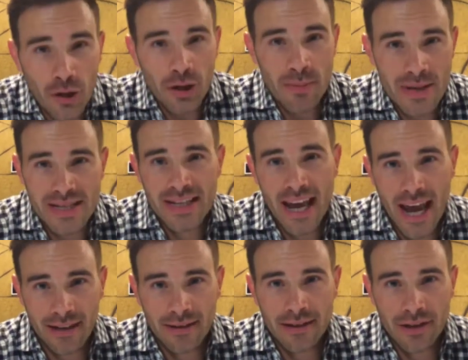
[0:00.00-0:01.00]
know you're busy,
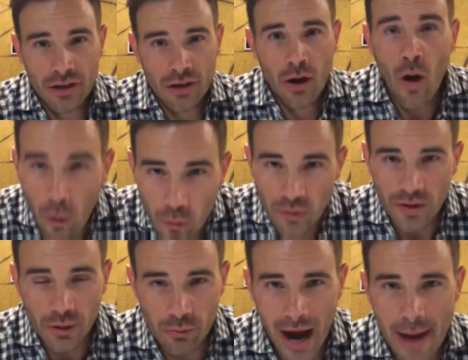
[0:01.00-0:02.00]
gang. You're
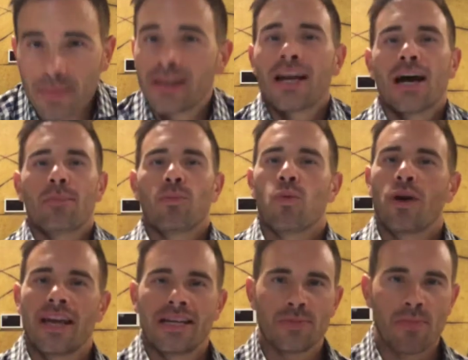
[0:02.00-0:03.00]
hopefully wrapping up
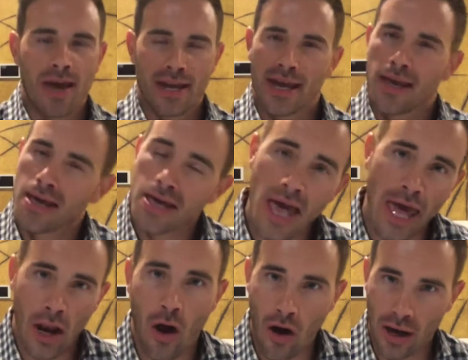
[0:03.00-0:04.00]
what has been
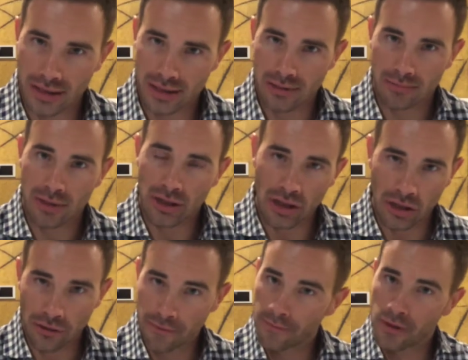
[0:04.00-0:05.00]
an awesome
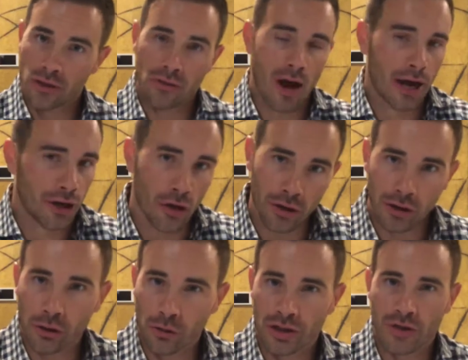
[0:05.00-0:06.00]
year for you. I know you're
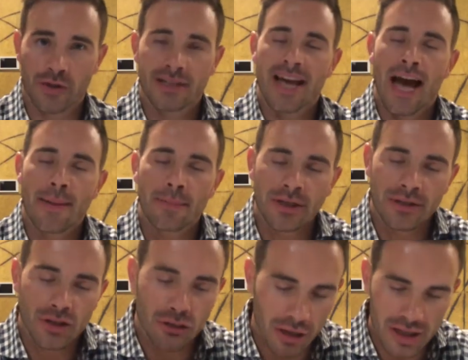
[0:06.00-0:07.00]
crunched for time,
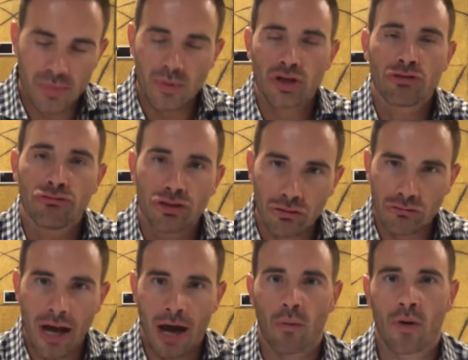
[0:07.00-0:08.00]
but trust me, you do
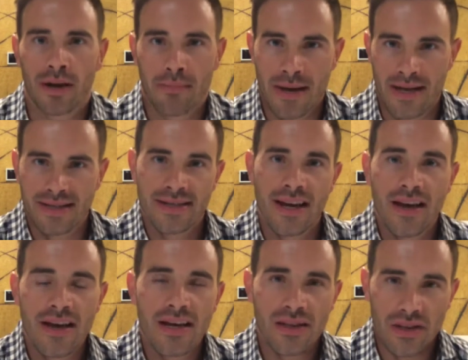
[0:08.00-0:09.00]
not want to miss
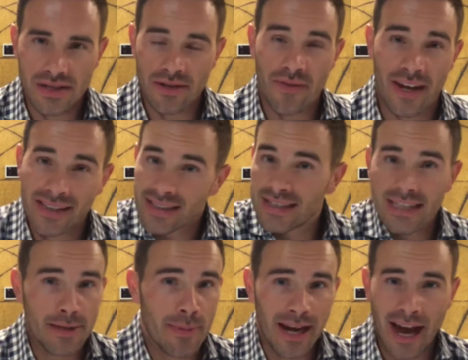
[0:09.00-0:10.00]
this event. The
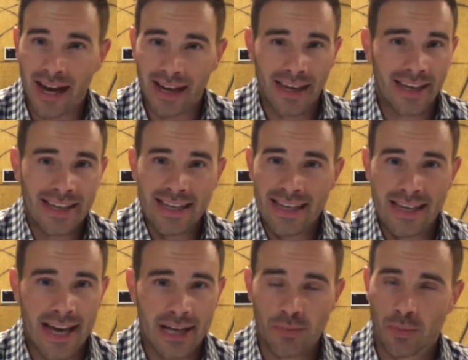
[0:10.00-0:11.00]
team at
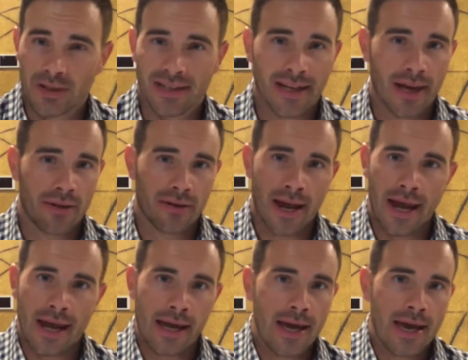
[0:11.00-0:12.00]
Iaee has put together
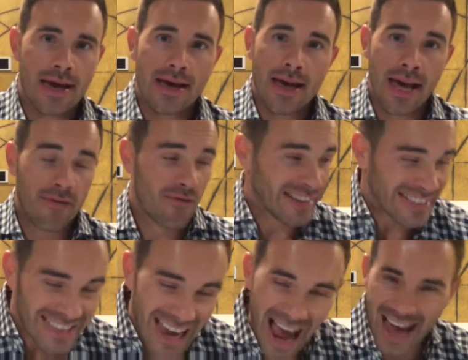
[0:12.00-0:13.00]
a
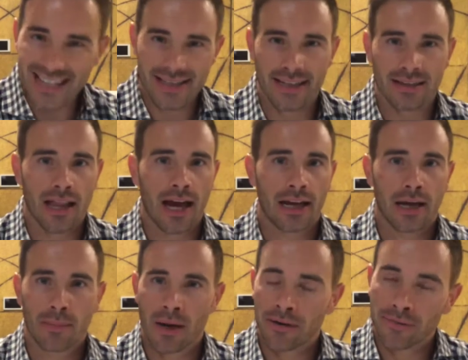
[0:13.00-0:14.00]
fantastic
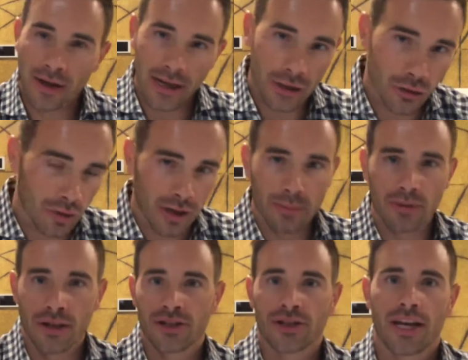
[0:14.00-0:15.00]
lineup of
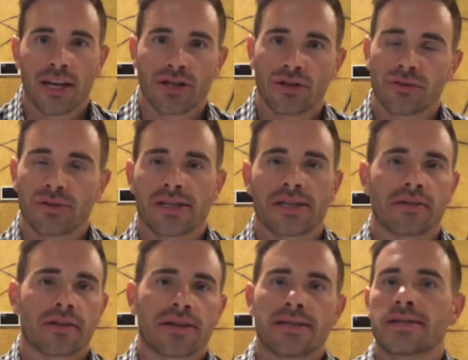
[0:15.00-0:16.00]
incredible educational
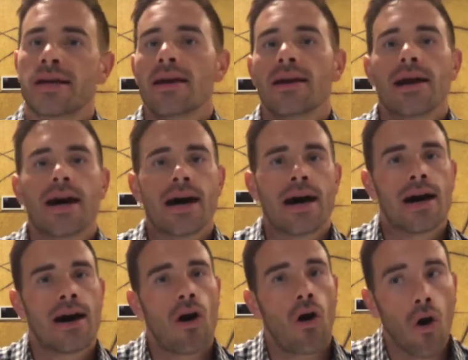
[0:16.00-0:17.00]
series,
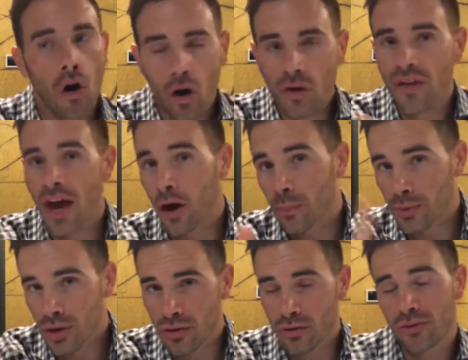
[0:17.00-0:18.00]
all to help
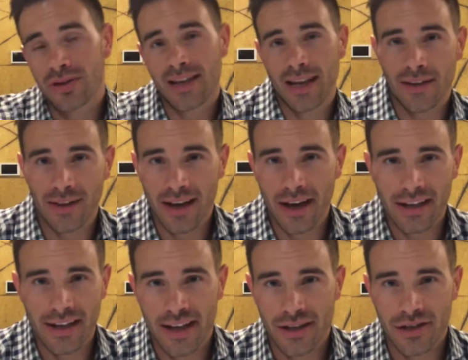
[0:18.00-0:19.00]
you stay on the
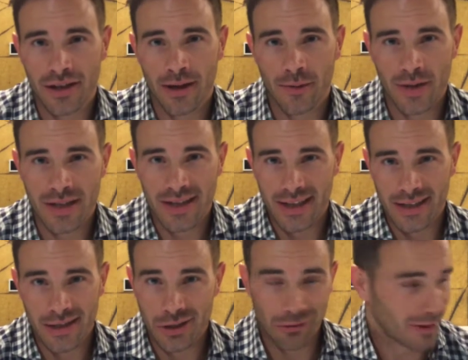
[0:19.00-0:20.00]
cutting edge of this
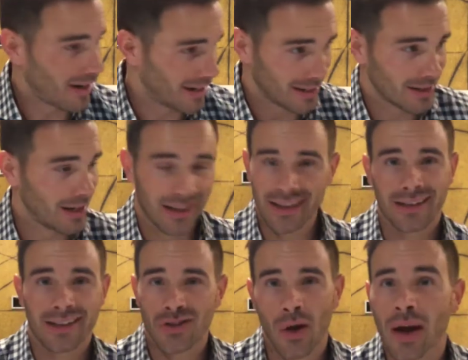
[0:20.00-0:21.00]
industry. And
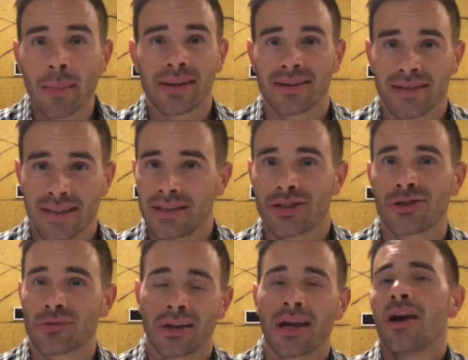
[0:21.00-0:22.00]
let's talk about this
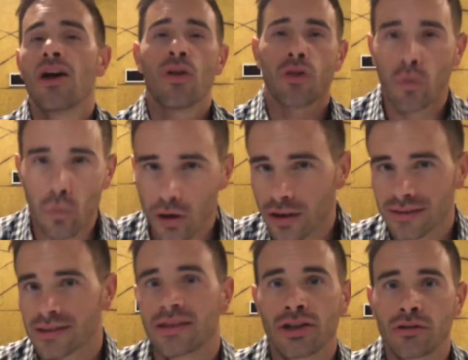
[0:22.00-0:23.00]
industry. The work
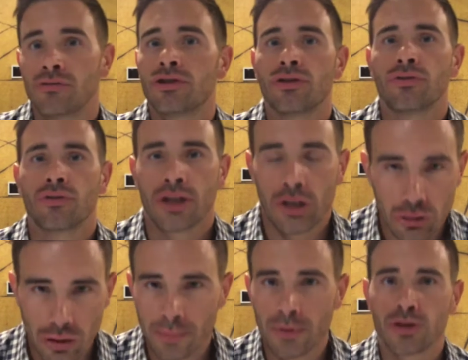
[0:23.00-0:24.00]
that you do
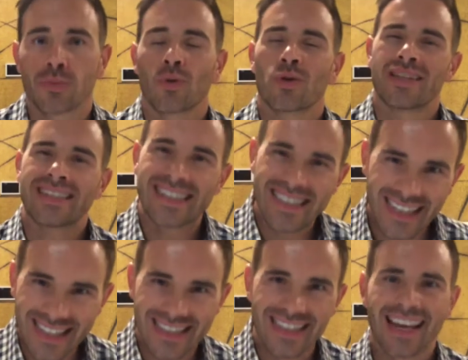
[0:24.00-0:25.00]
contributes more than
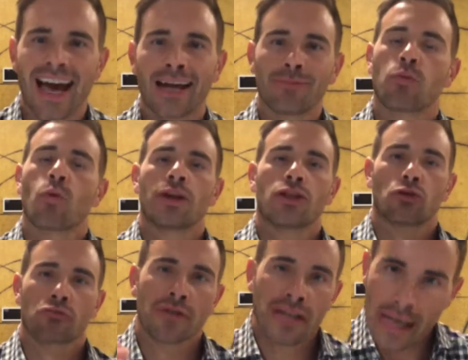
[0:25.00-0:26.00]

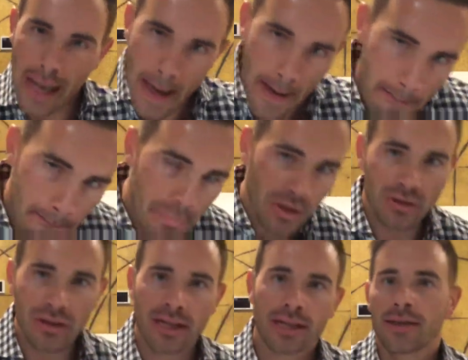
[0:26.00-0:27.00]
$69.3
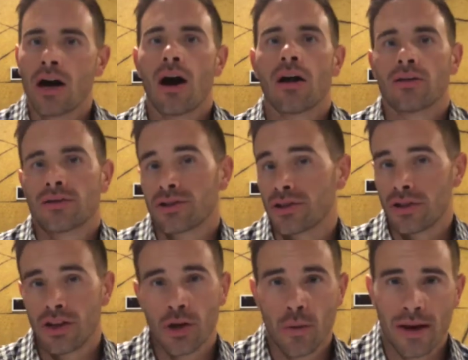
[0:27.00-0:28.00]
billion to
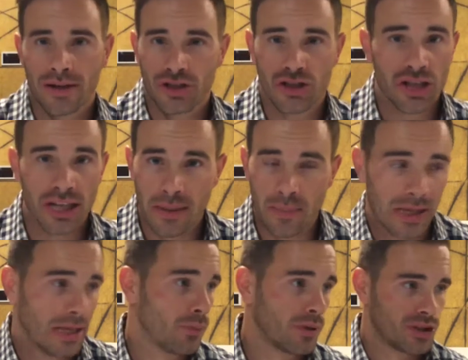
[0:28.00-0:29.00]
the U.S.
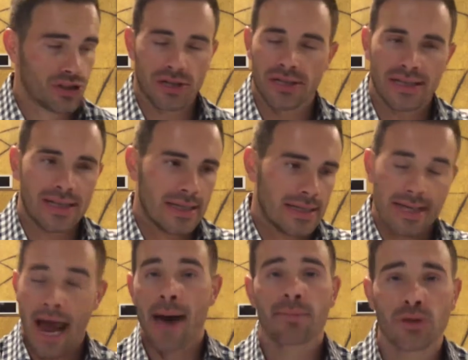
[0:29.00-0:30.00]
GDP, which just is
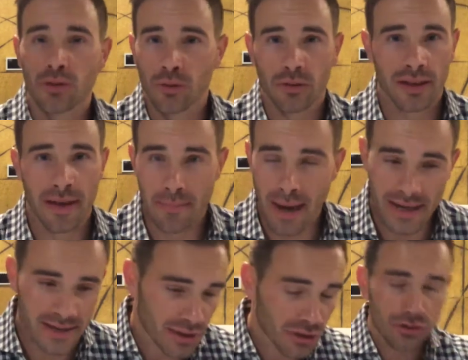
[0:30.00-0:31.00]
absolutely
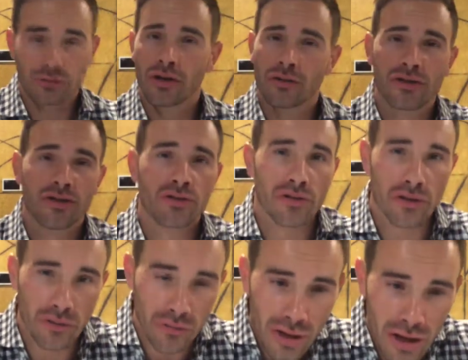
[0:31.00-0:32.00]
amazing. Kudos to
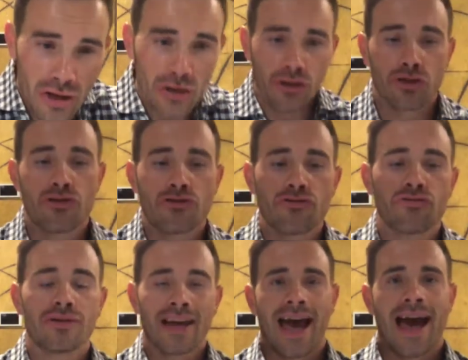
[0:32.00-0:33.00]
you.
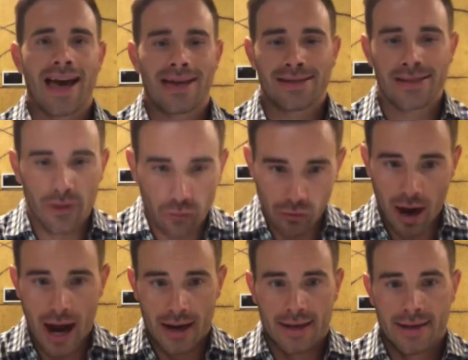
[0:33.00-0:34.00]
You guys
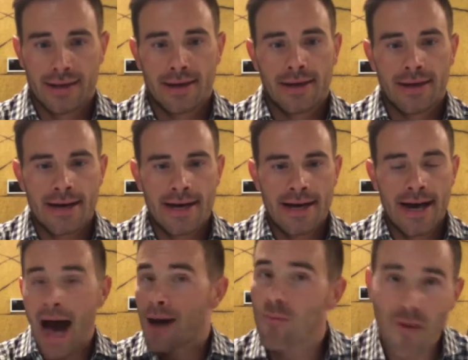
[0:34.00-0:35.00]
rock.
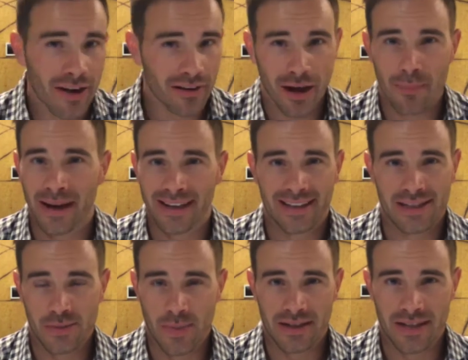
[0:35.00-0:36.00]
I'm fired up. I get to
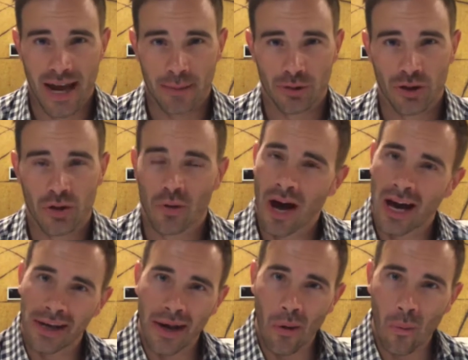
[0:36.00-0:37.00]
spend time with you
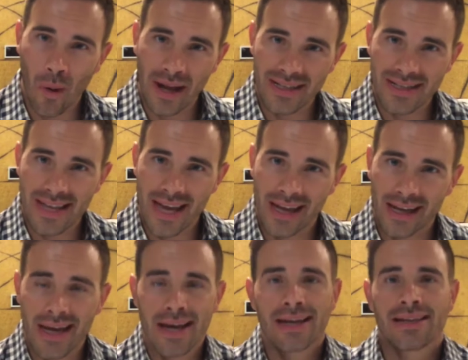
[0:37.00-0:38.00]
on Wednesday,
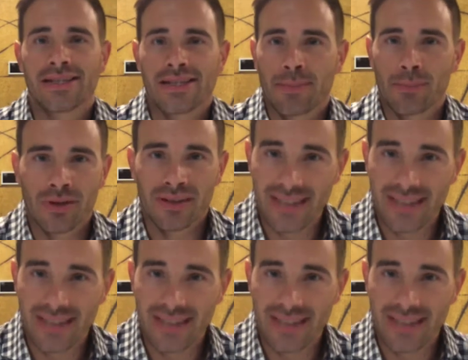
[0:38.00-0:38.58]
December